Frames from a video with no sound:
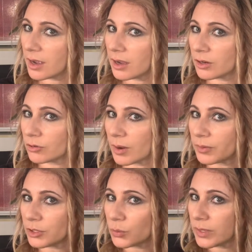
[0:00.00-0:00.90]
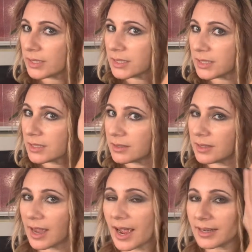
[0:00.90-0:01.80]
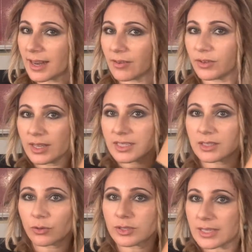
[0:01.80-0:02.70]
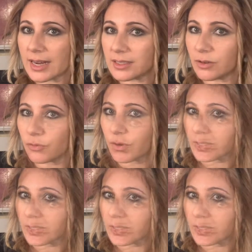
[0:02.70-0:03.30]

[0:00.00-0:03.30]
grab and twist, and everything still stays in front.